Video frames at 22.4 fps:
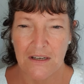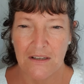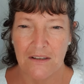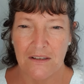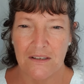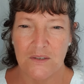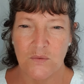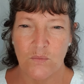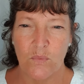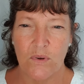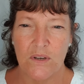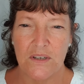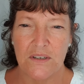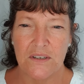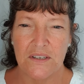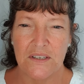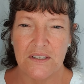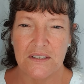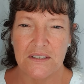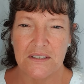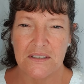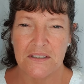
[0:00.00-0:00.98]
there's
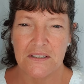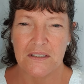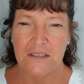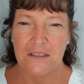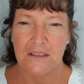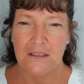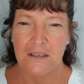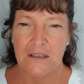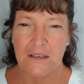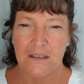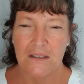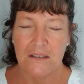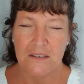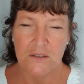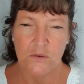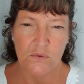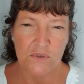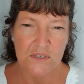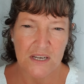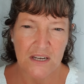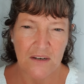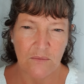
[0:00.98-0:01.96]
bitterness there's
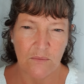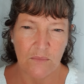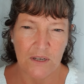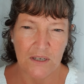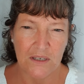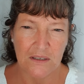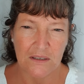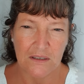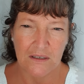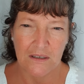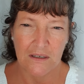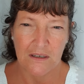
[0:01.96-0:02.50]
resentment